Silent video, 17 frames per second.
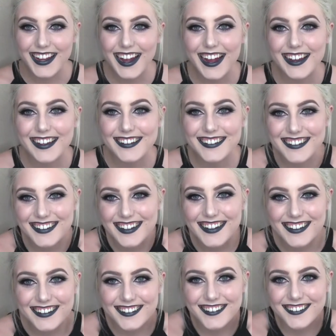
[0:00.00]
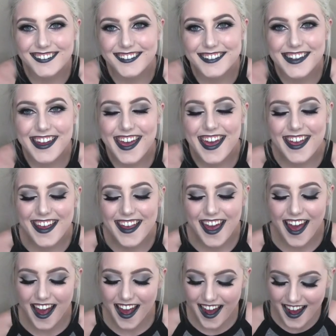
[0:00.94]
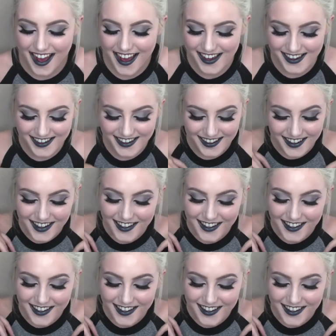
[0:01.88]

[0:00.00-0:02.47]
guys, so today I